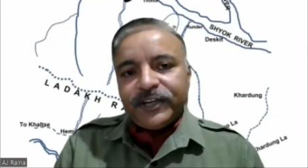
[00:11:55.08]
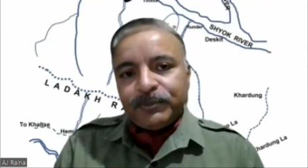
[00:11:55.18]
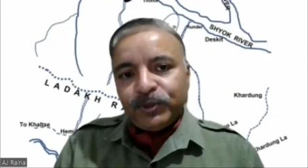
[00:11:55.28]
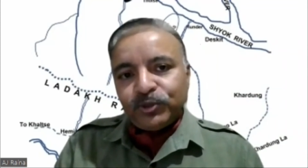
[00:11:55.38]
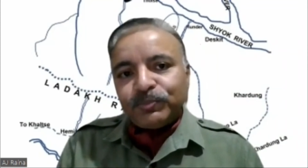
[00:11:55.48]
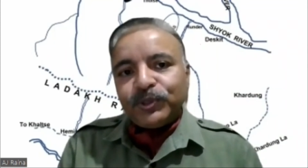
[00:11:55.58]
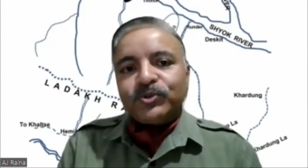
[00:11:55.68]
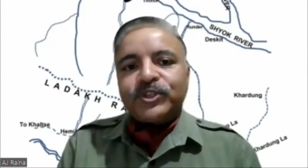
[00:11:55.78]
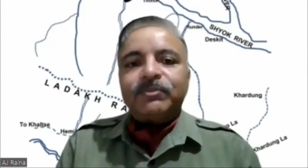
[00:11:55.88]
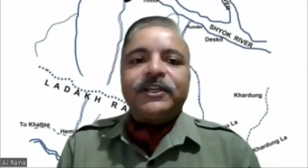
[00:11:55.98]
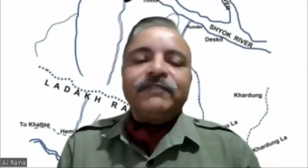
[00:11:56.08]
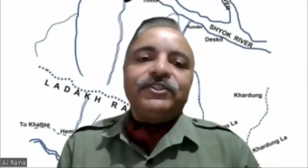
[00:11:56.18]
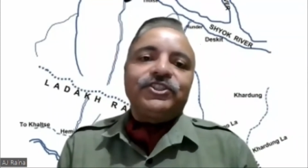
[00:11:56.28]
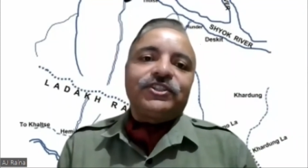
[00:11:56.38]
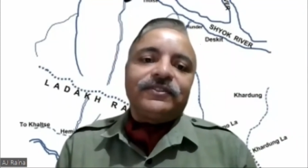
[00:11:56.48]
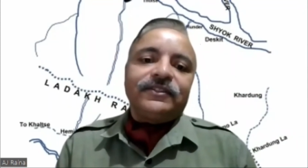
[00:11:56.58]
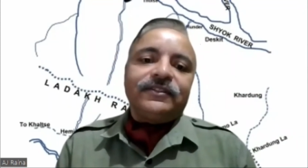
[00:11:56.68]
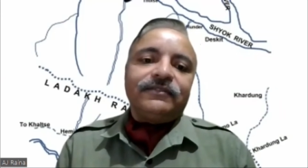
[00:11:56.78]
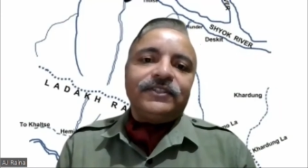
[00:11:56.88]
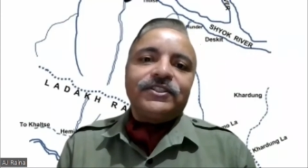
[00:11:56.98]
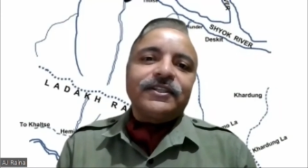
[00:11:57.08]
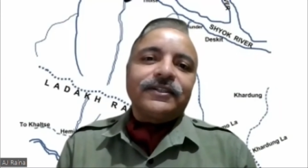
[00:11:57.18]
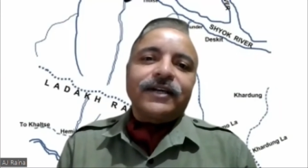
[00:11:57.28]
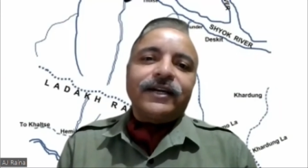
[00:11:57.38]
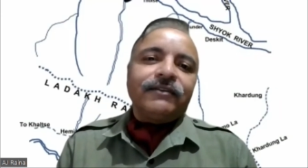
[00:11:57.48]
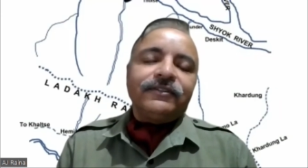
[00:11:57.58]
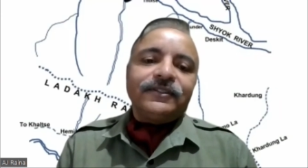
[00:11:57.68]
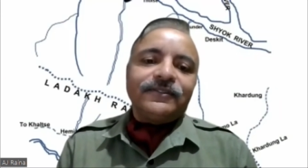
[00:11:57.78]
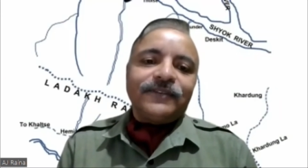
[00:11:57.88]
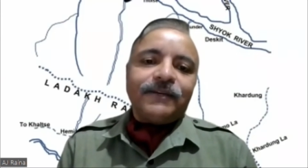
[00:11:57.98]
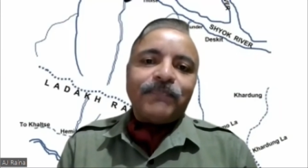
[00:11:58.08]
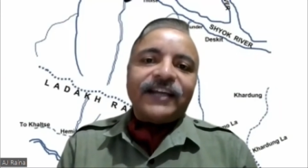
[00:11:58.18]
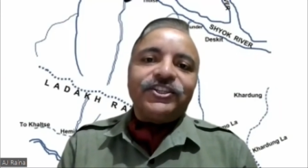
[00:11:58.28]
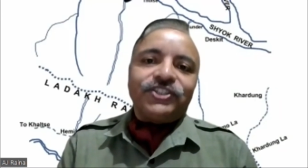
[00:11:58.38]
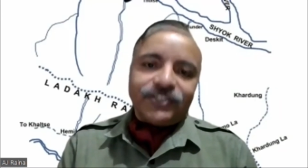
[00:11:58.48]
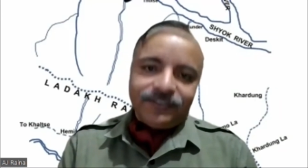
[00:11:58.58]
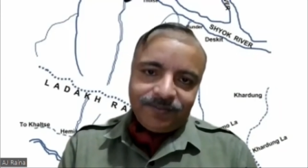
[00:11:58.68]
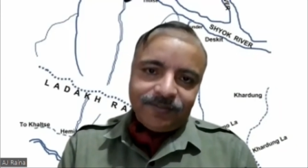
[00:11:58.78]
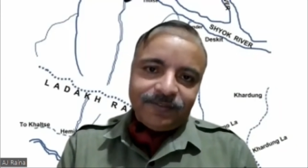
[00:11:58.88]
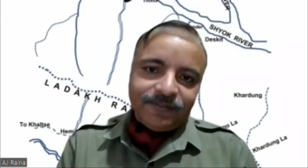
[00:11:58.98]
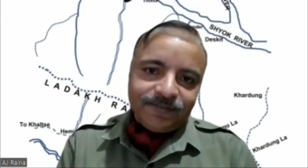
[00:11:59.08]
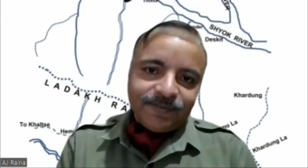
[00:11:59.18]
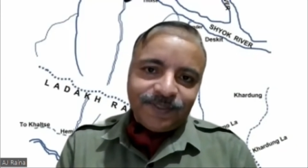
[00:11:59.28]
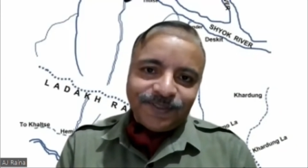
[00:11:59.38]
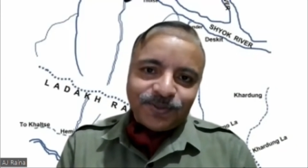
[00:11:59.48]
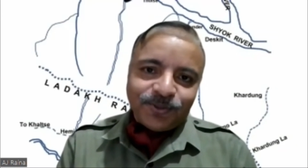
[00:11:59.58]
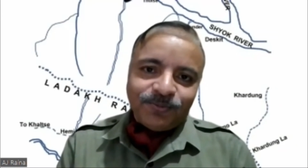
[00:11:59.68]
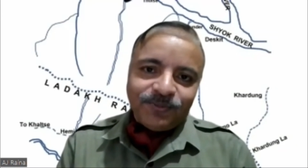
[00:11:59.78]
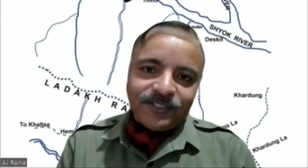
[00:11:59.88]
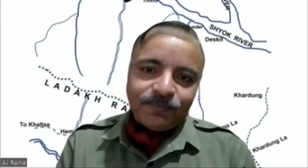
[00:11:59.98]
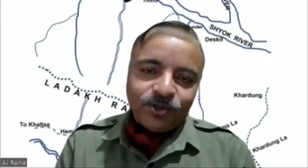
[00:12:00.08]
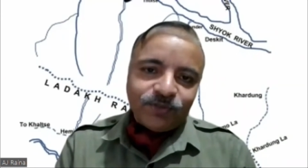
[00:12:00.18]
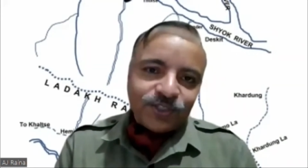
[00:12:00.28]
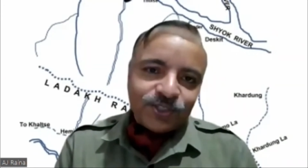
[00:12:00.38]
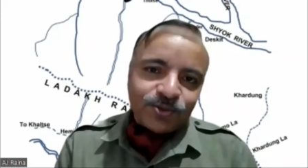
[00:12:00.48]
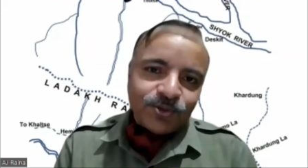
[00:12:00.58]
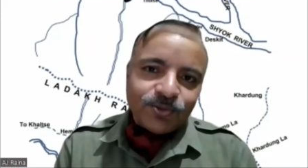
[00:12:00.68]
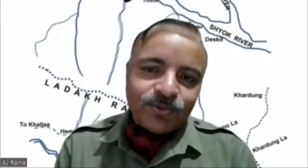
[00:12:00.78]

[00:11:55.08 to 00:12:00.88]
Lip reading: we were able to produce something which is a kind of a package. So it is a book which is